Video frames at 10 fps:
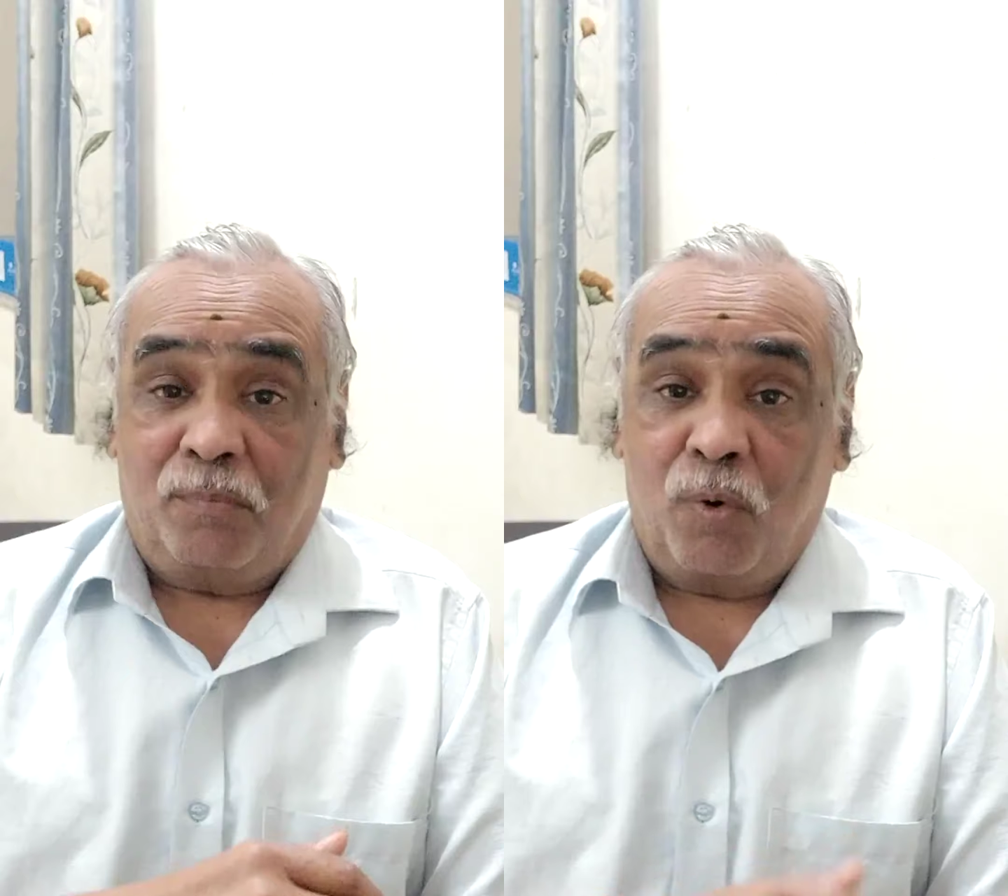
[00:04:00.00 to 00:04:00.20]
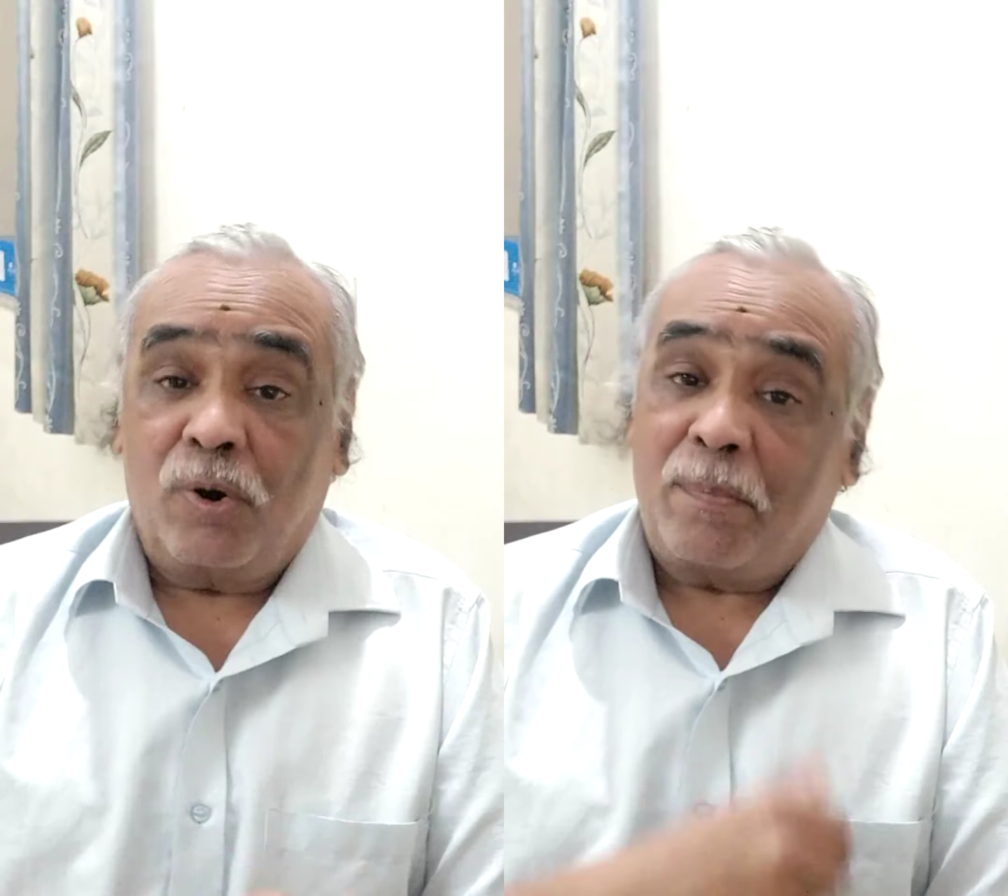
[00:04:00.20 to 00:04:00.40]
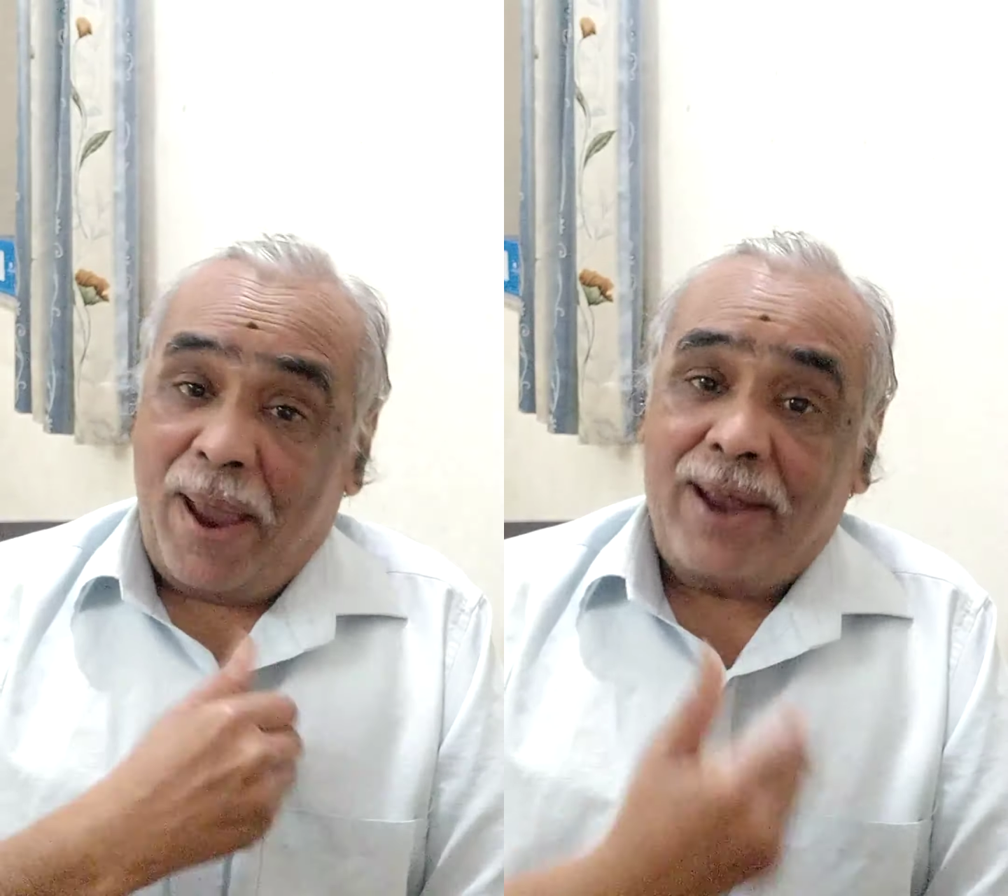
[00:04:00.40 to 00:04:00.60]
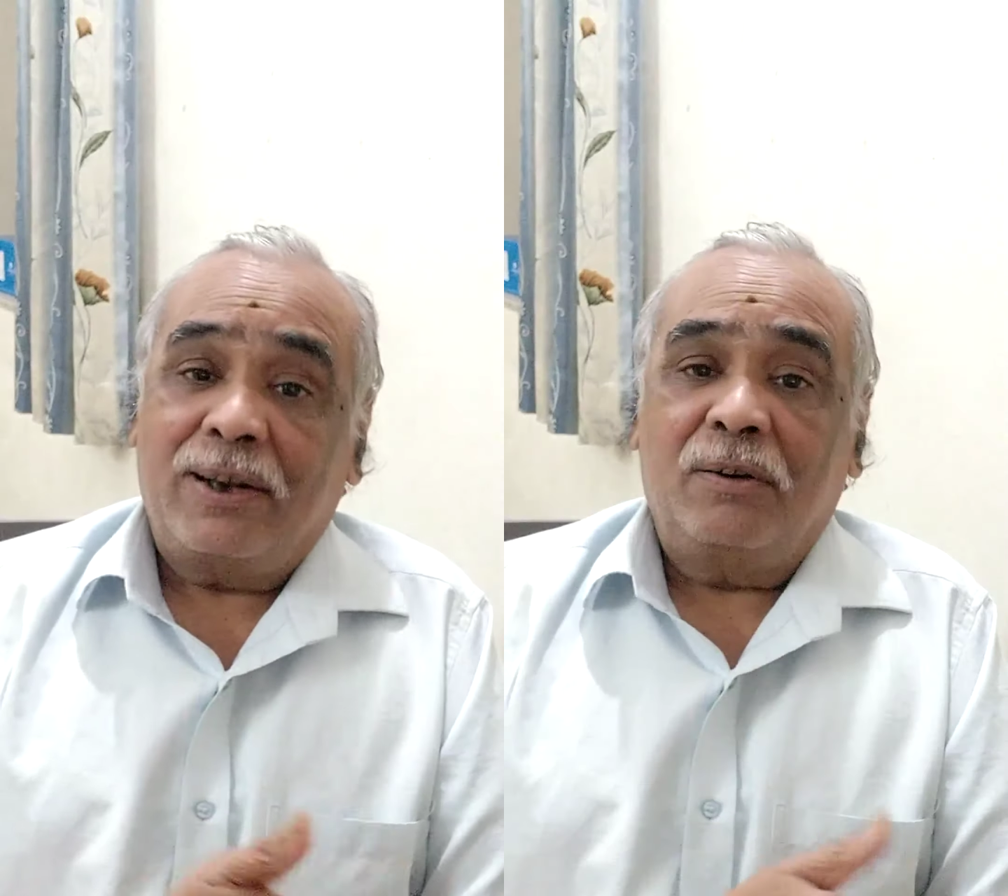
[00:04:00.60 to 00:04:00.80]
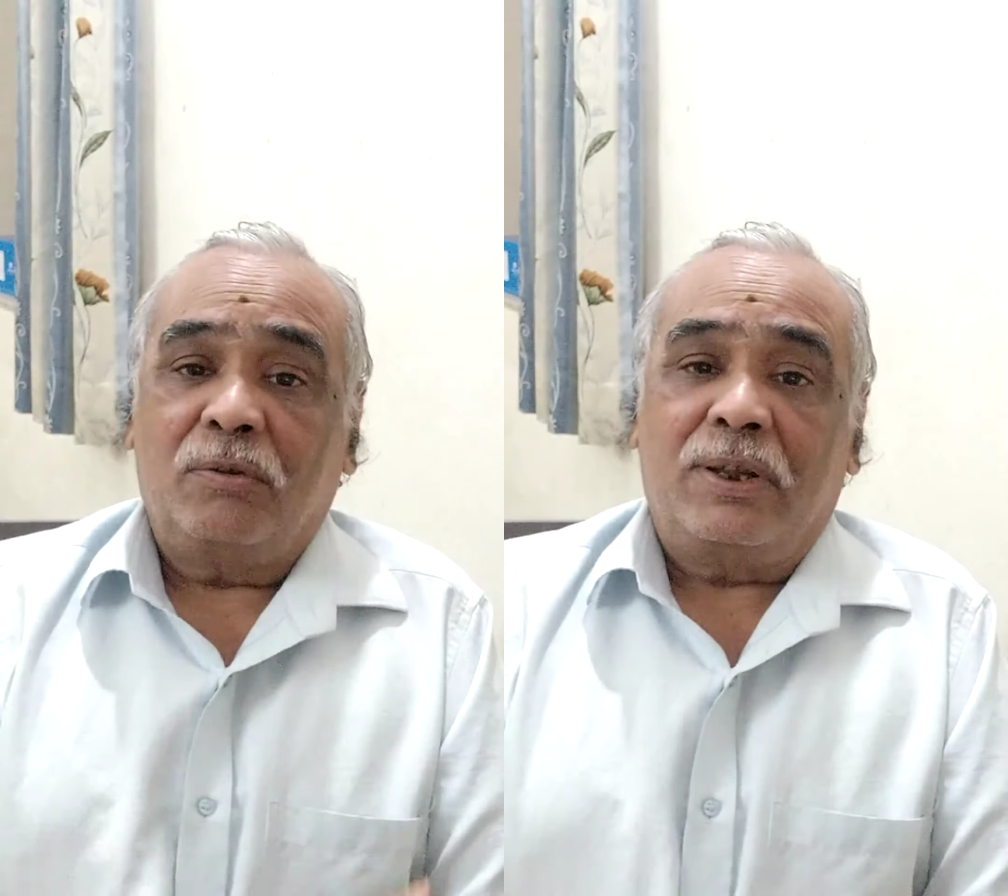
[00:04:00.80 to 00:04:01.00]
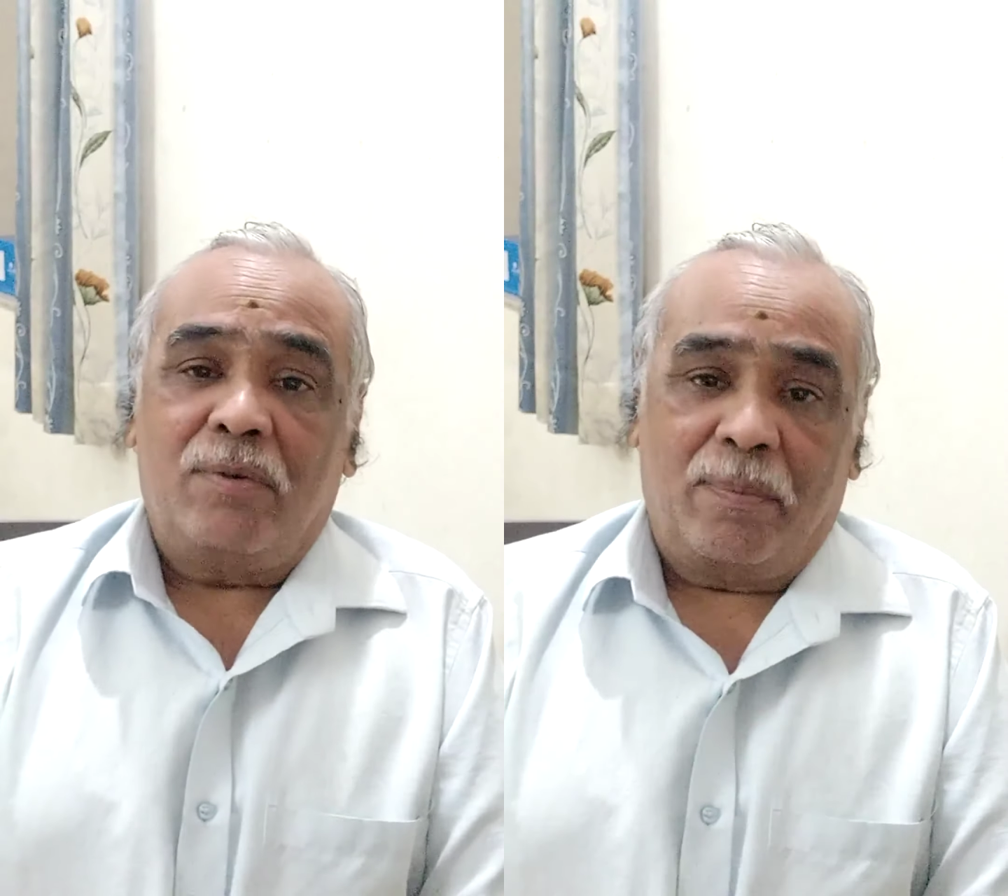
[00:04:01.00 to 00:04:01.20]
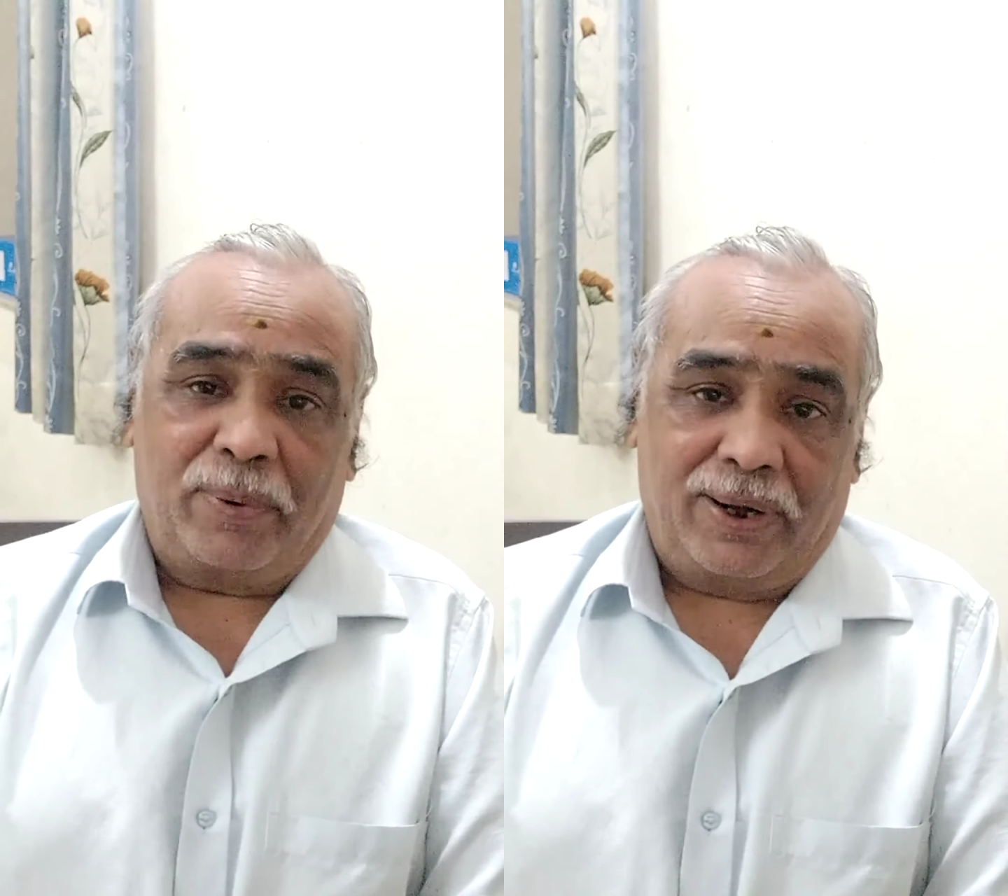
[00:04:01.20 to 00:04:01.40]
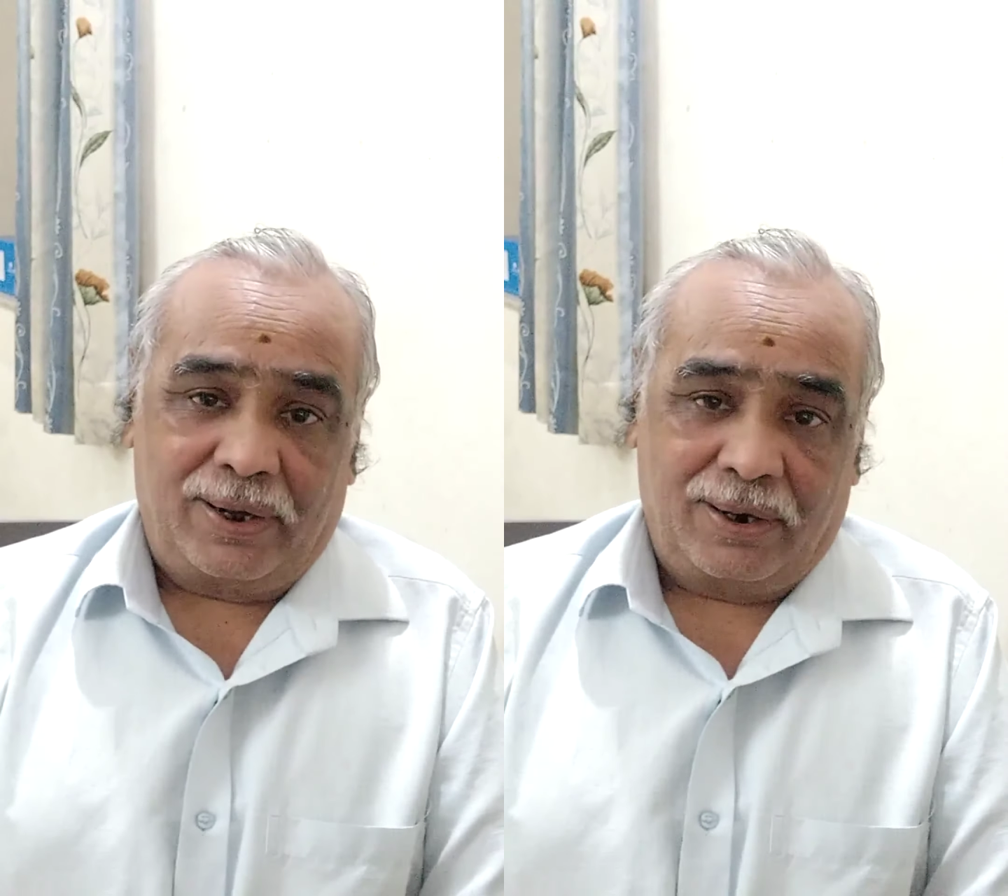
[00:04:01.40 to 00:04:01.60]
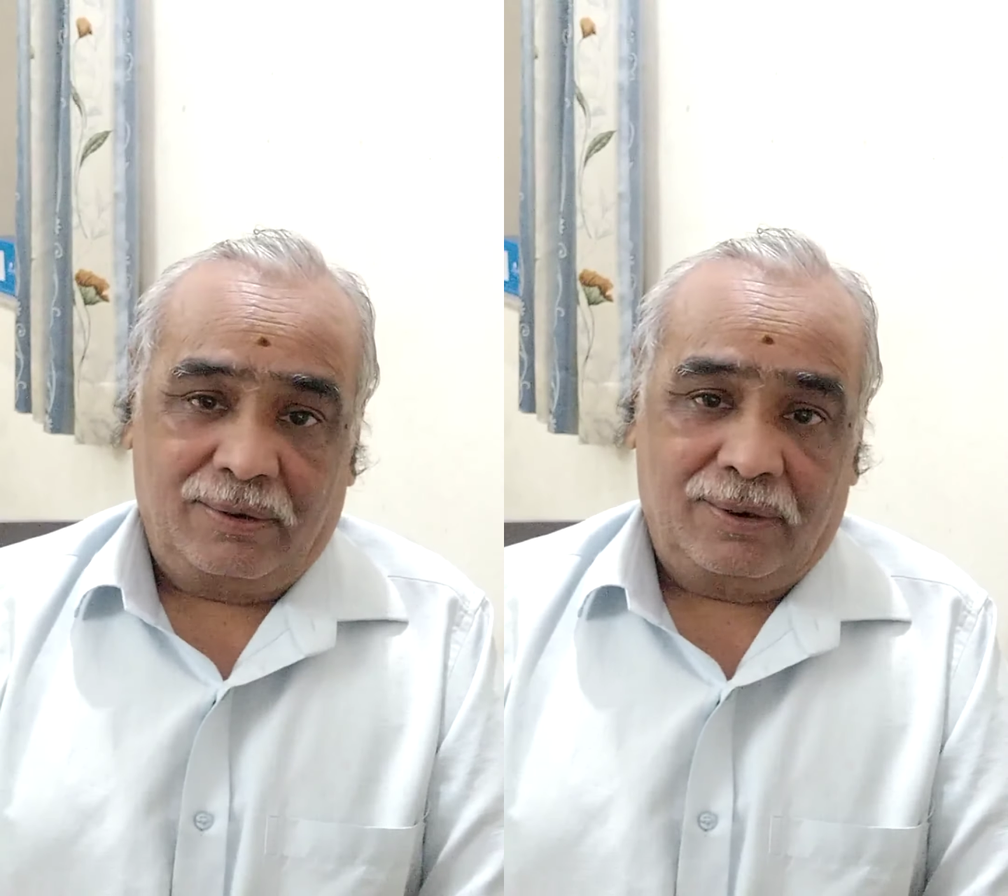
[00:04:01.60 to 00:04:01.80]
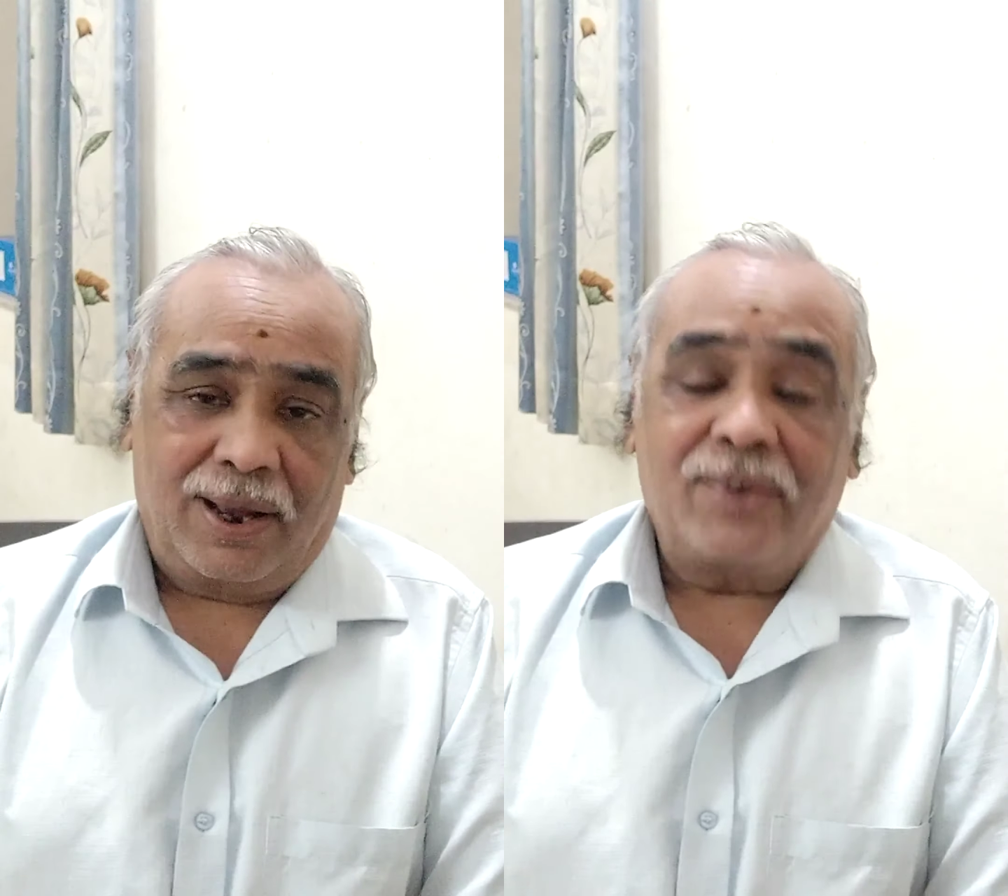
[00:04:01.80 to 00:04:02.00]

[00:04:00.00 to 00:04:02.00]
poured back into the evaporator